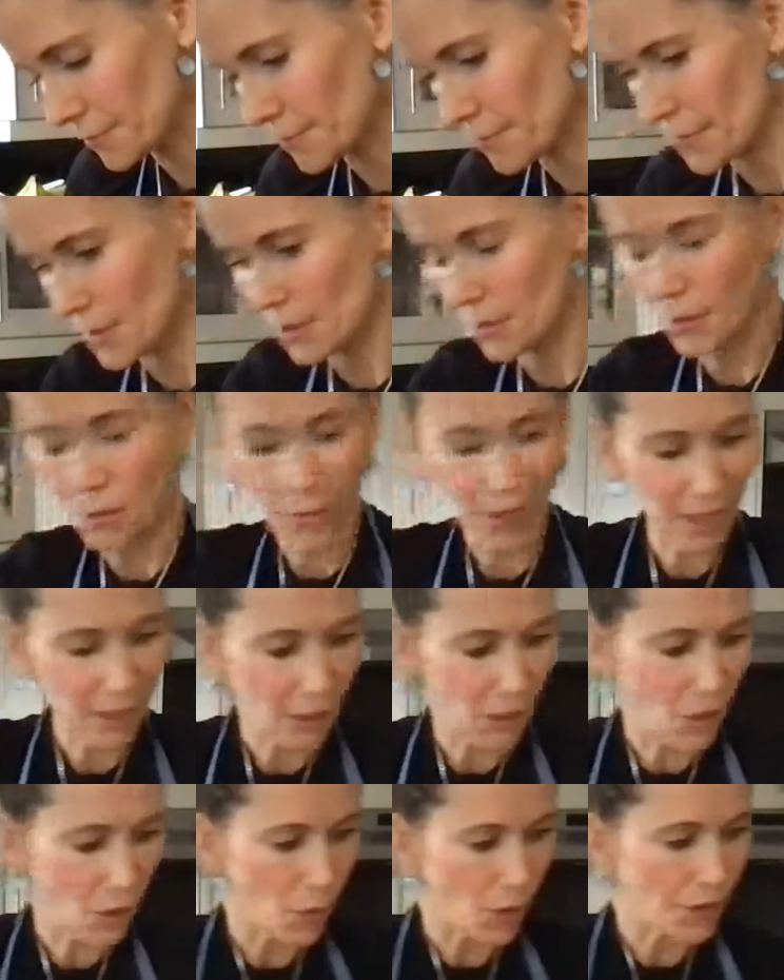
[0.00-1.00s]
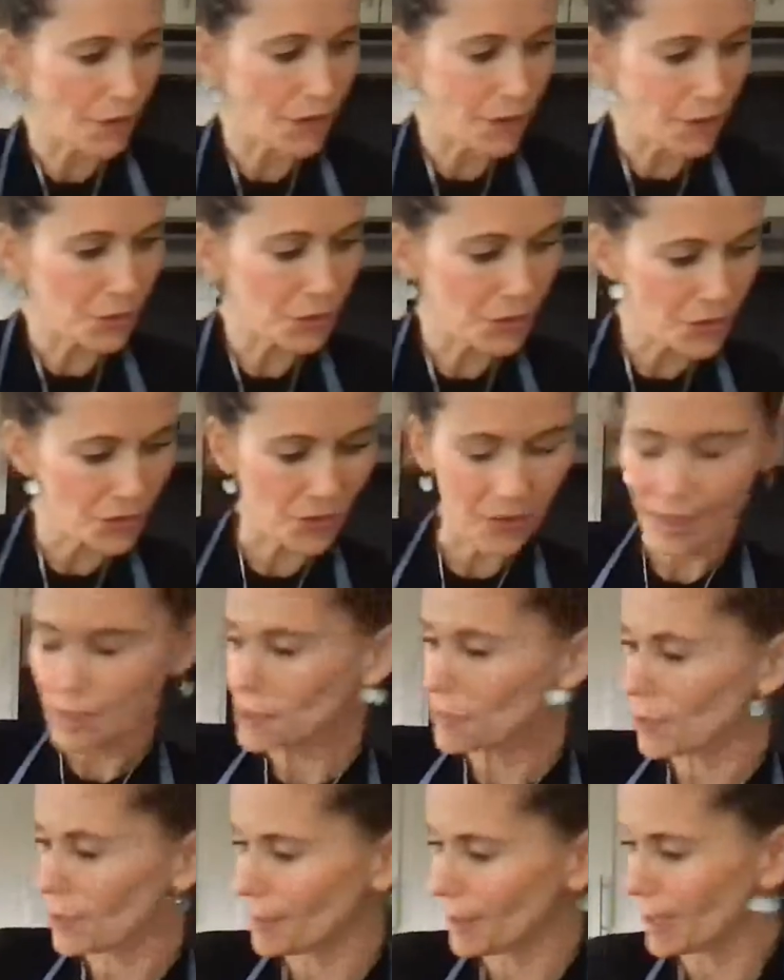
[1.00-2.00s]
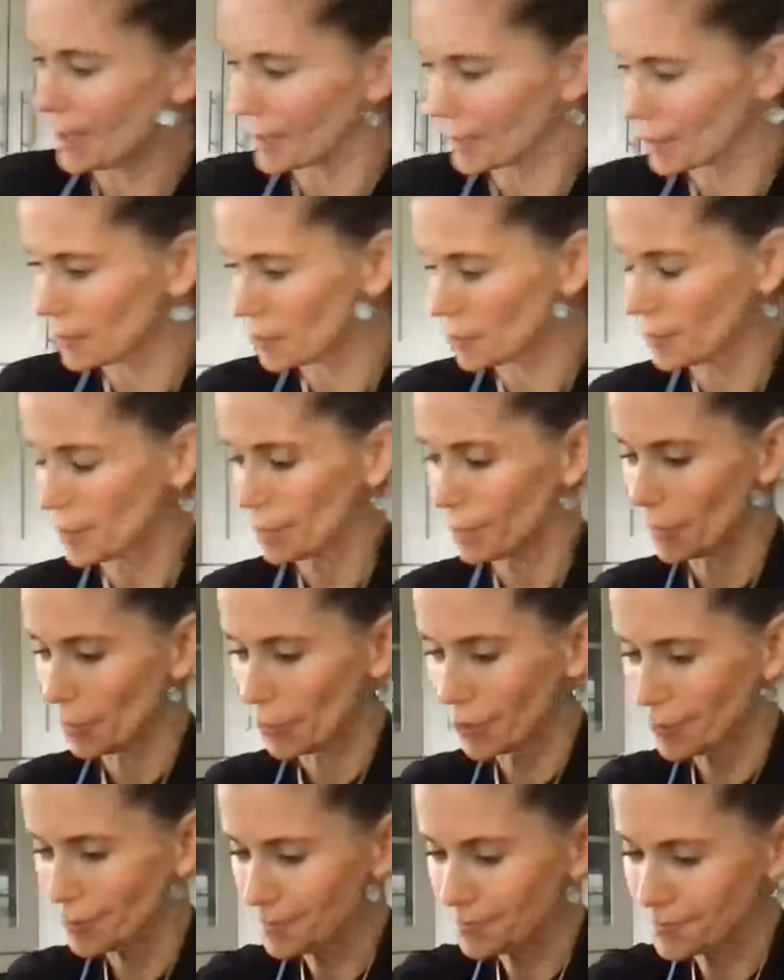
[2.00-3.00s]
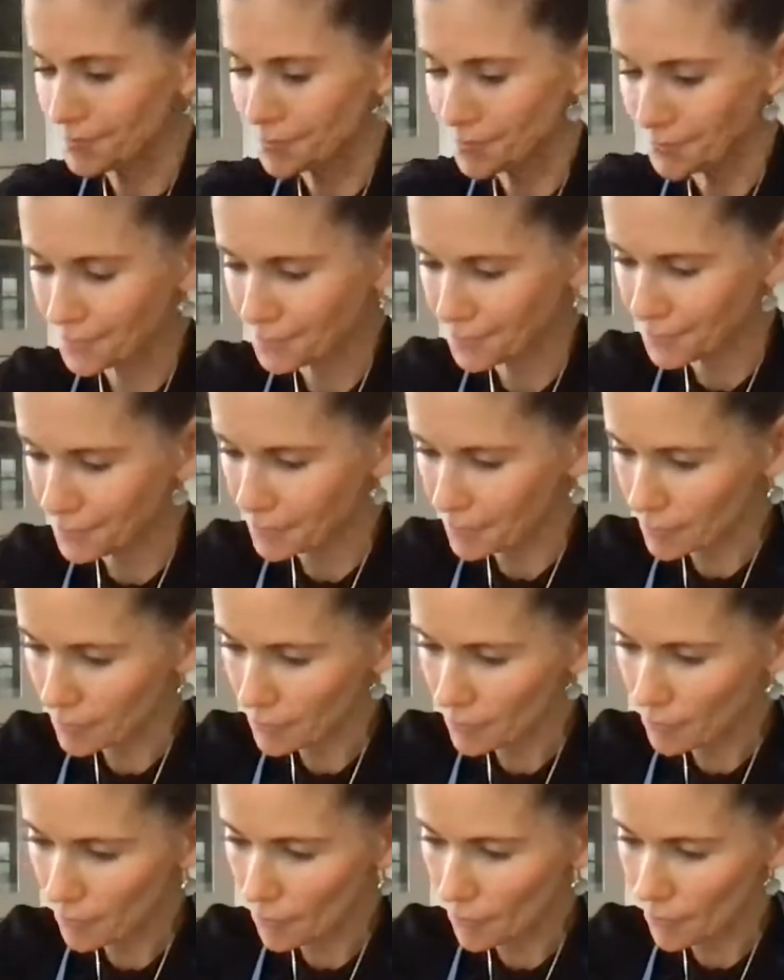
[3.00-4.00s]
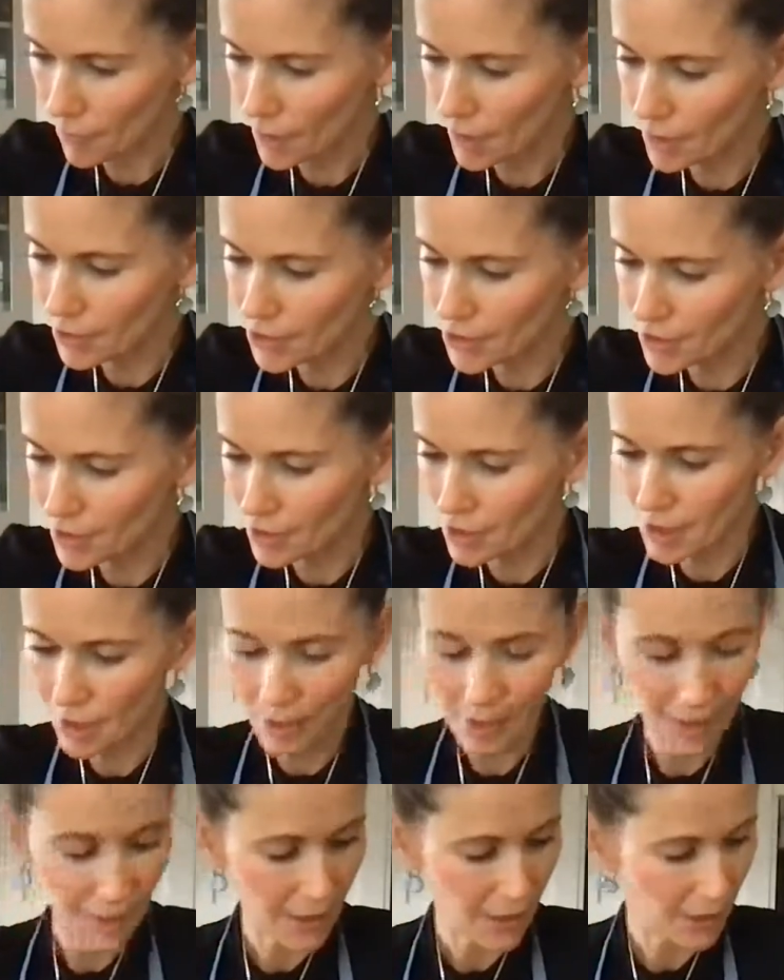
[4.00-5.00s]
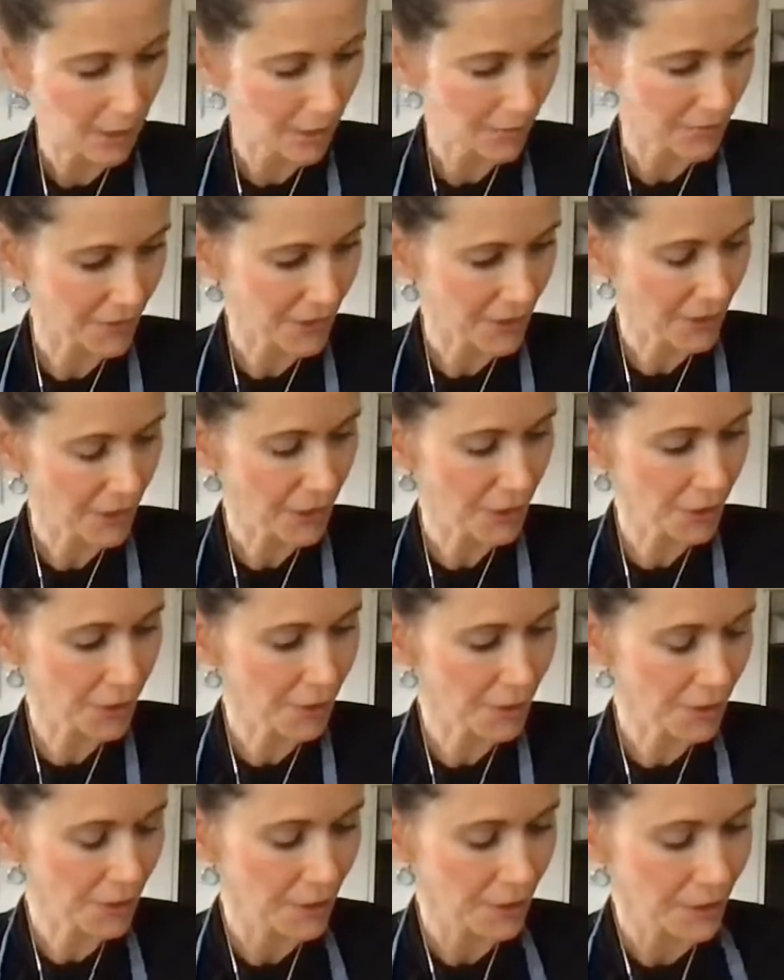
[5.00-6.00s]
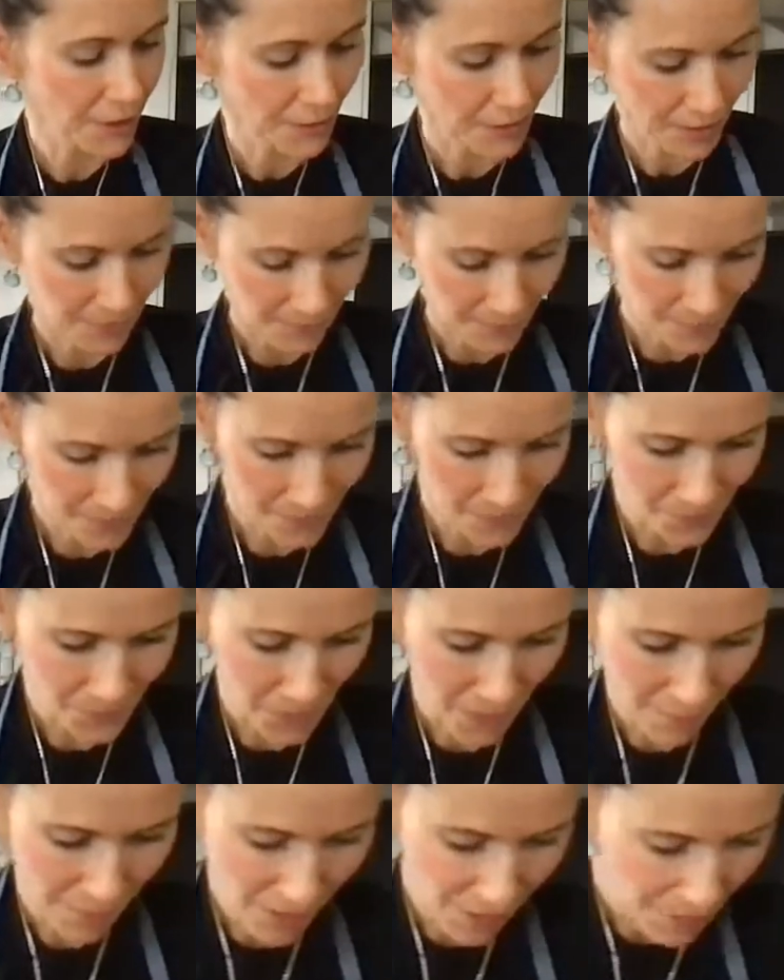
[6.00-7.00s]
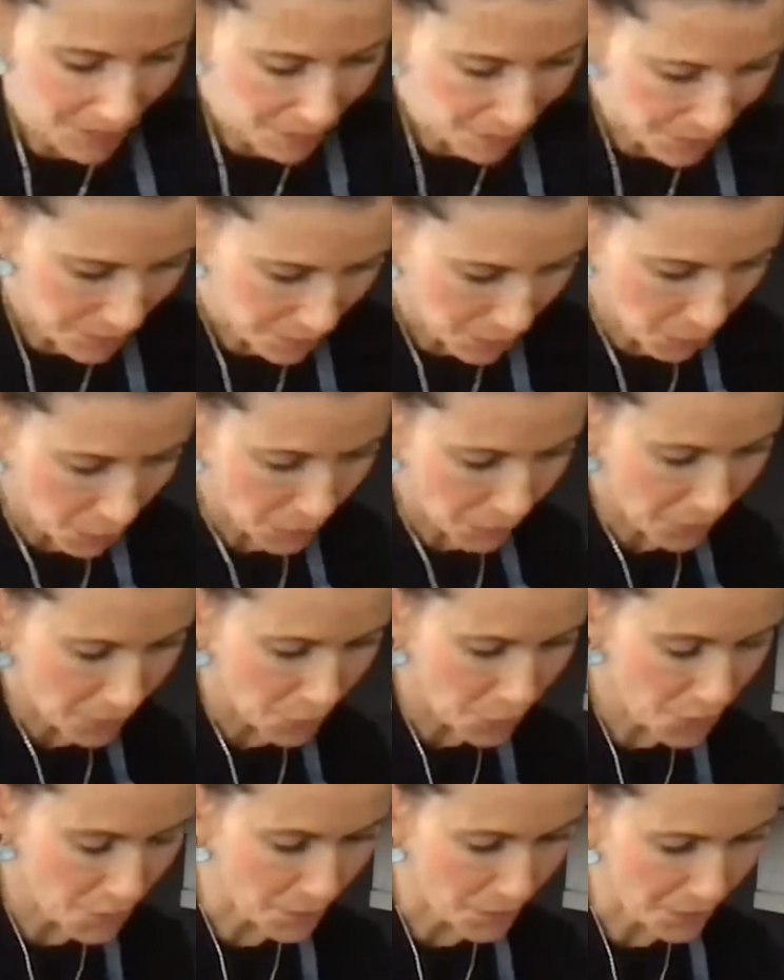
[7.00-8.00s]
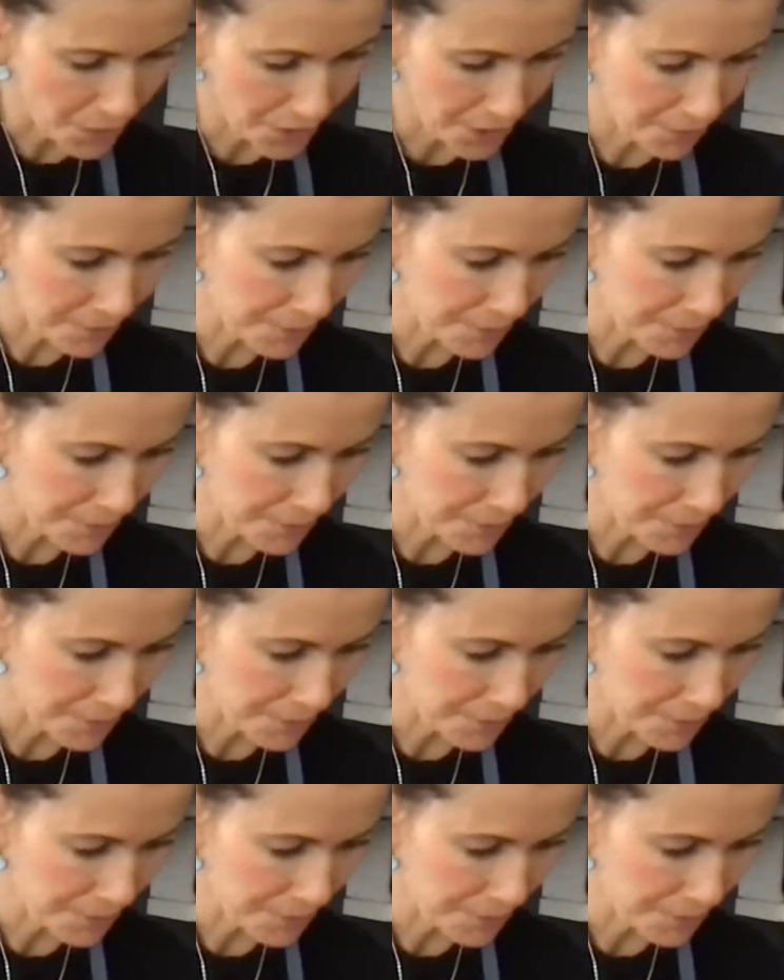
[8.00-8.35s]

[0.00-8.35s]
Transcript: So I went low on the nooch, so that's why I'm adding a little bit more. And just a tiny hit of vinegar, and maybe a bit more rosemary.